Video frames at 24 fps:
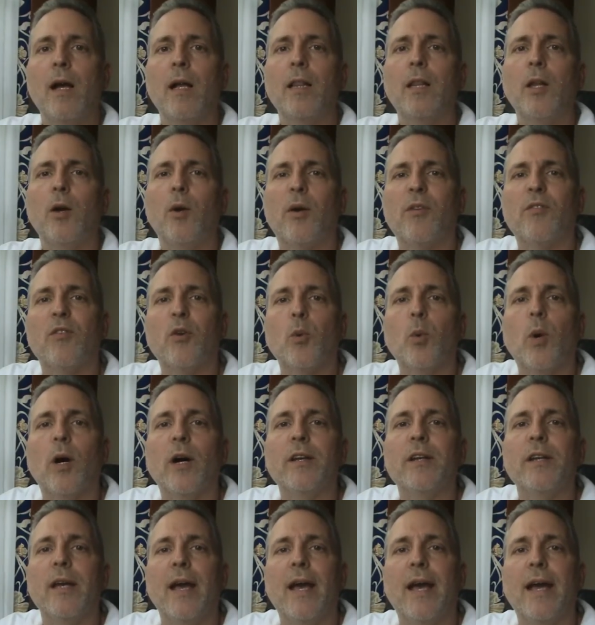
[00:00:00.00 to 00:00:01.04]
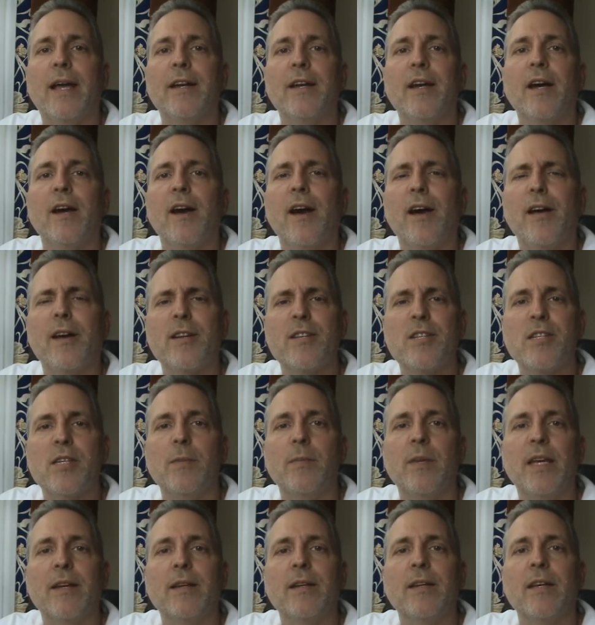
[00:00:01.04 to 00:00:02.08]
Hello, everyone, and
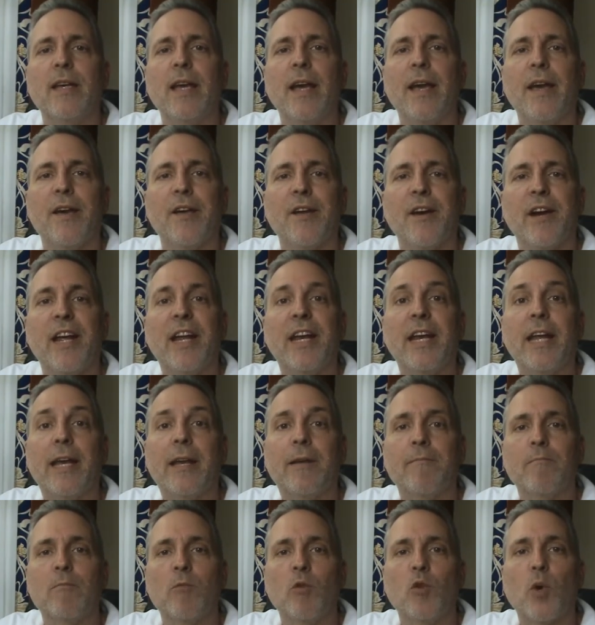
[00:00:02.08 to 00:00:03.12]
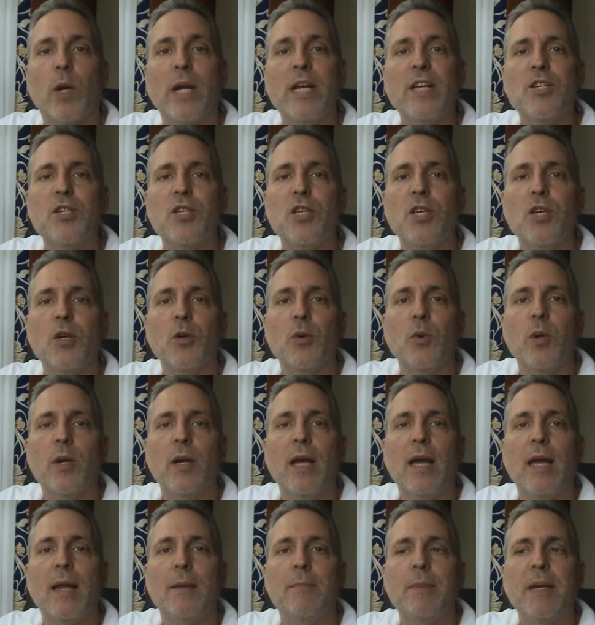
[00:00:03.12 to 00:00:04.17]
harasimin ke rene, grace to you
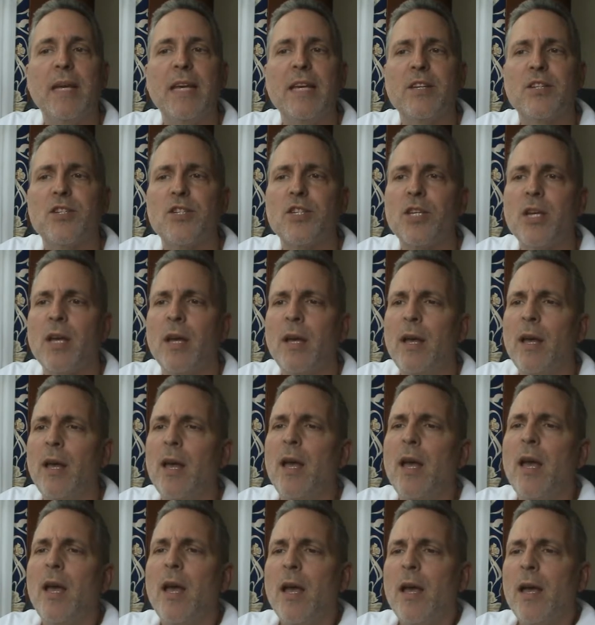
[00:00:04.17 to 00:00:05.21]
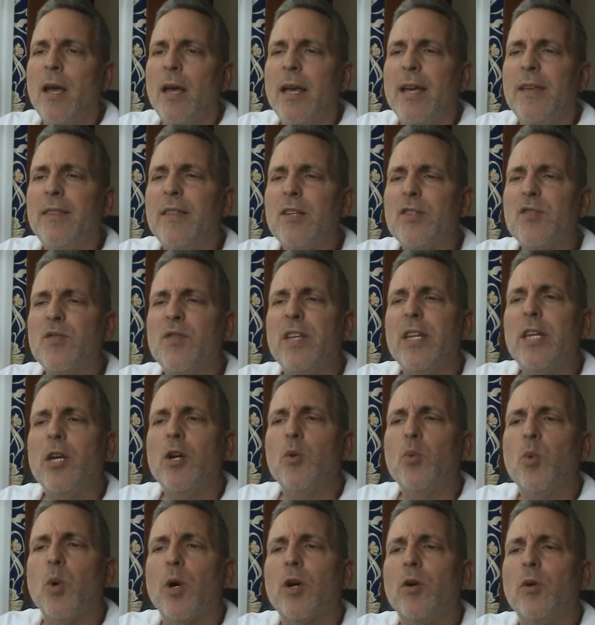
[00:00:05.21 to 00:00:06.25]
and peace. In this video,
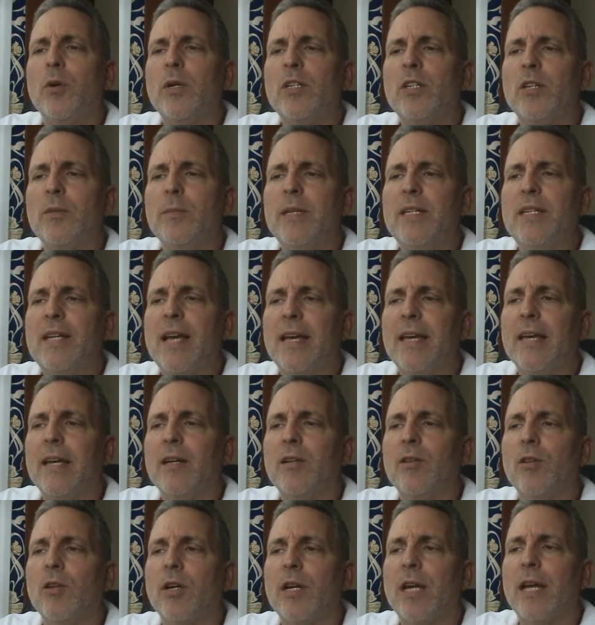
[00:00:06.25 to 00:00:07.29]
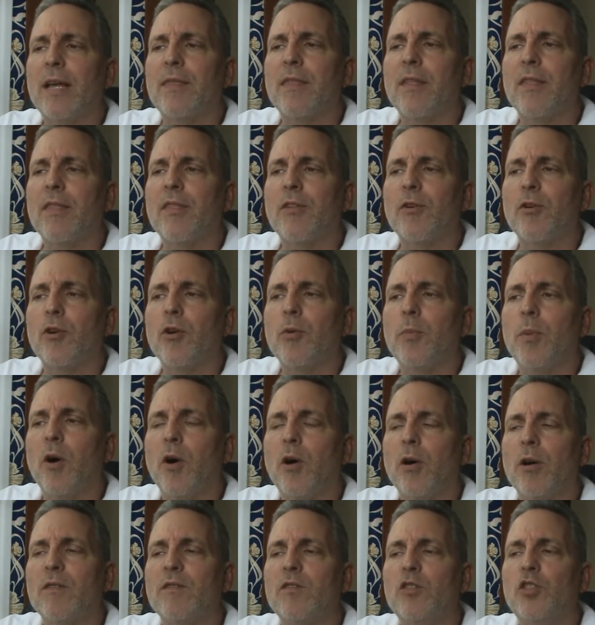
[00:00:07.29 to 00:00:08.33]
we're going to be taking a look at the third
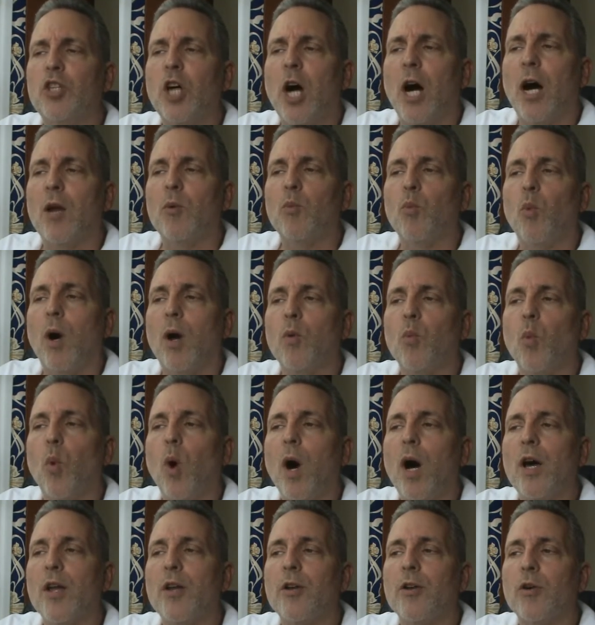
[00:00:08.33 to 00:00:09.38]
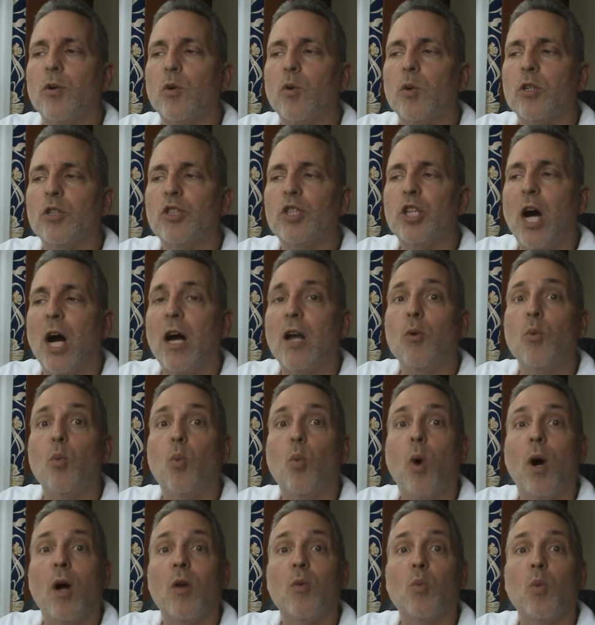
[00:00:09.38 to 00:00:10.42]
part of John 1.1 or John
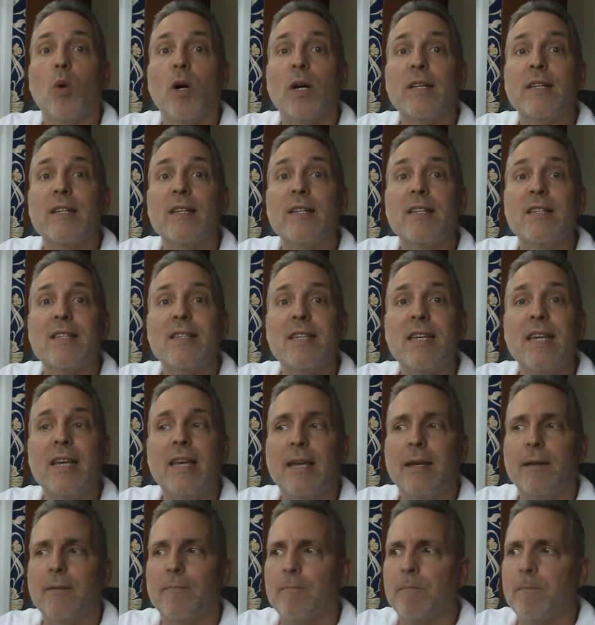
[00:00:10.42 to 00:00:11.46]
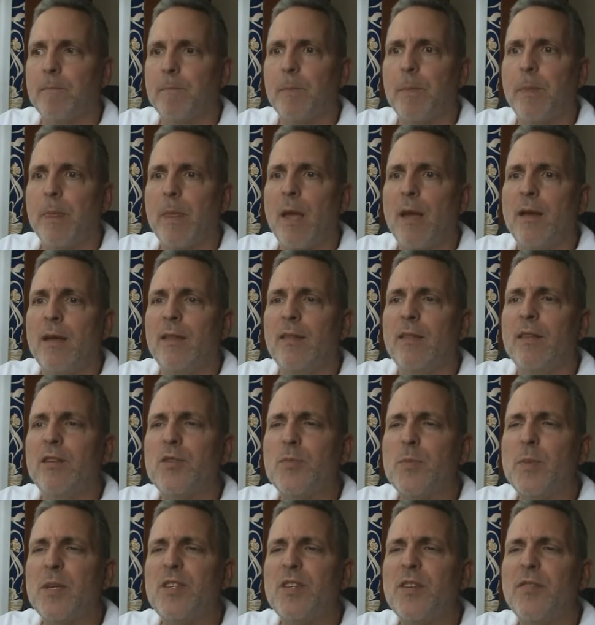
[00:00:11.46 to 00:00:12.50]
1.1c. The
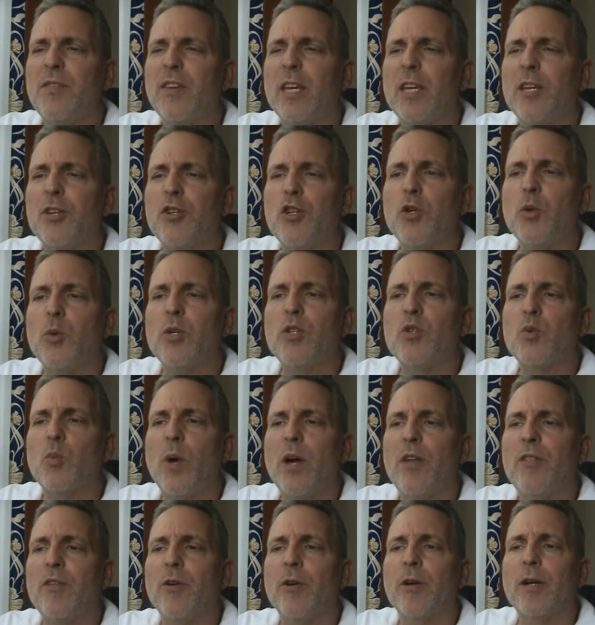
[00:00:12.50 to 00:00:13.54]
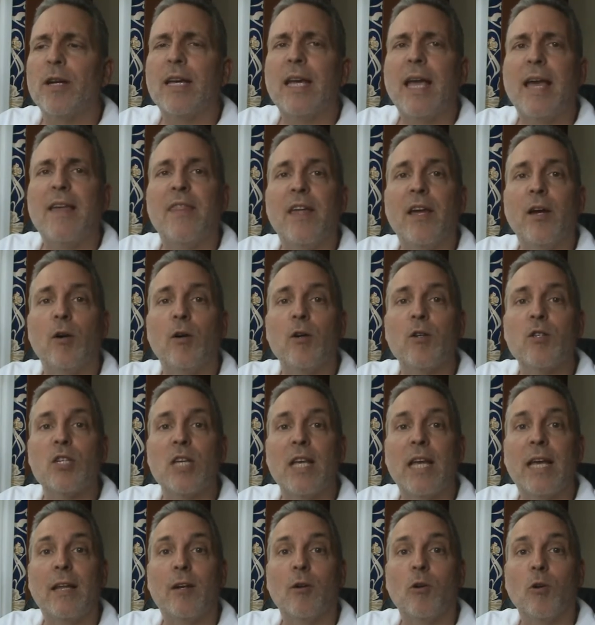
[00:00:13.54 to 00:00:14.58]
specific issue is whether ketheos
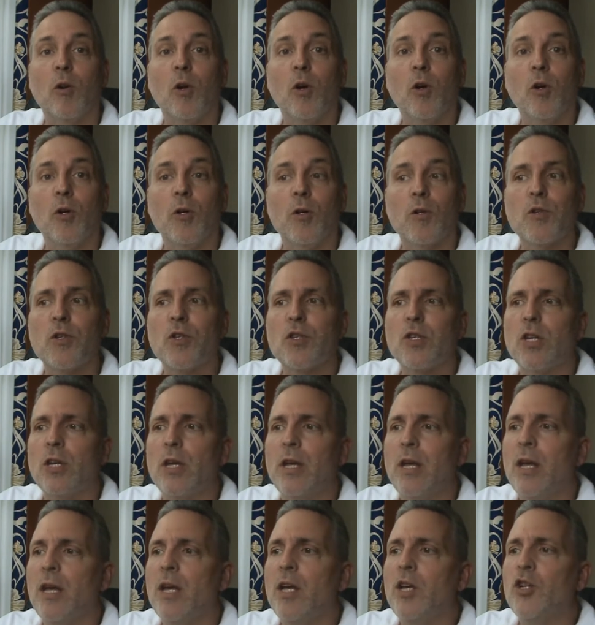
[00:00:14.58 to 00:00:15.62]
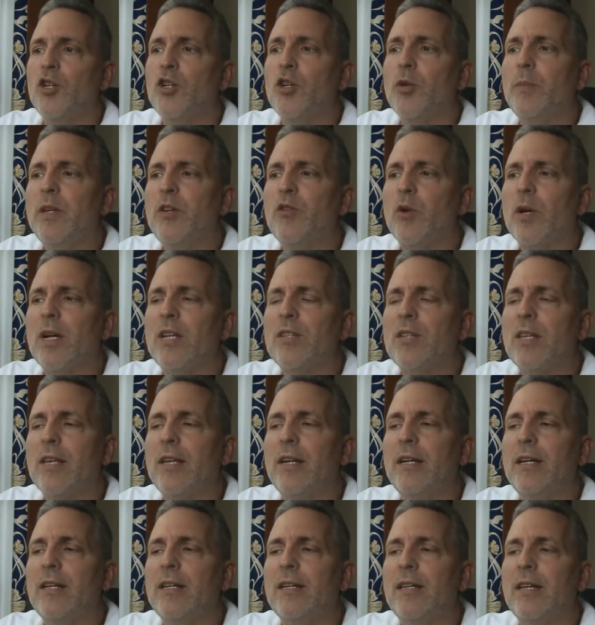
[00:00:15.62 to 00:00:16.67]
and logos should be
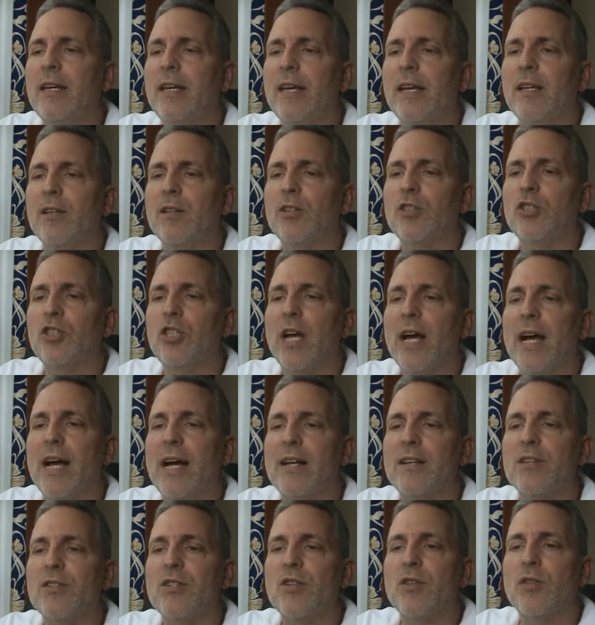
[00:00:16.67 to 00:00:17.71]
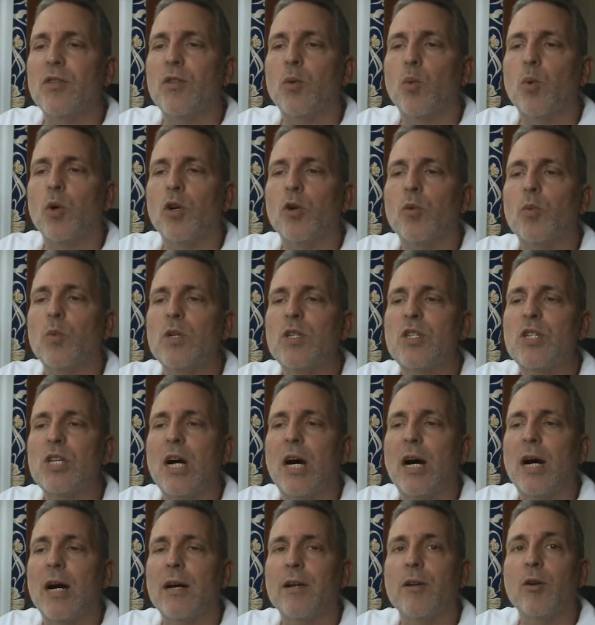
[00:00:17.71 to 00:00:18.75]
translated into English as the Word was
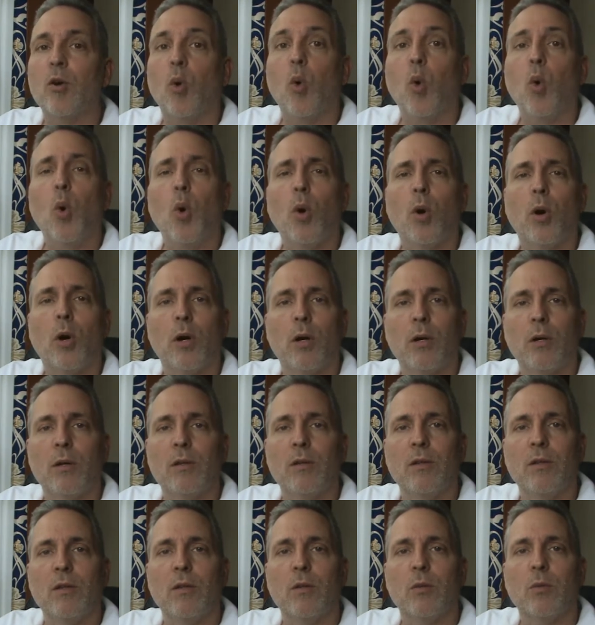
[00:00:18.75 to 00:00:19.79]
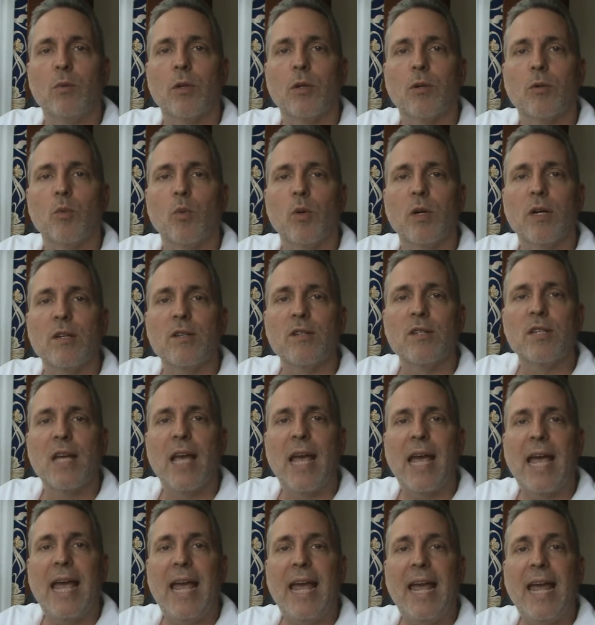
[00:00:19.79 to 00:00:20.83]
God or the Word was
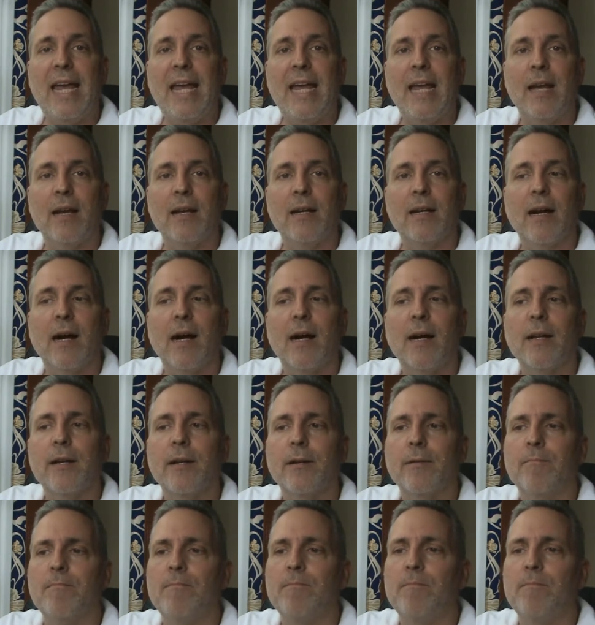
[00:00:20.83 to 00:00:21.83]
a God.